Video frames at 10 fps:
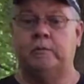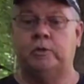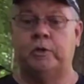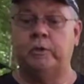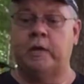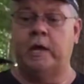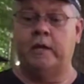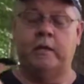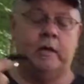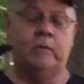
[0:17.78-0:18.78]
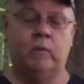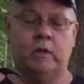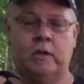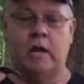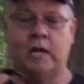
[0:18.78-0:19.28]
show you kind of one
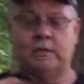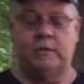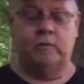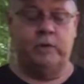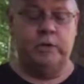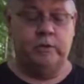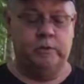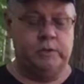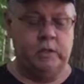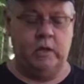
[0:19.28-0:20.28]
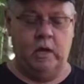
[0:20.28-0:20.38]
of the knots that we use.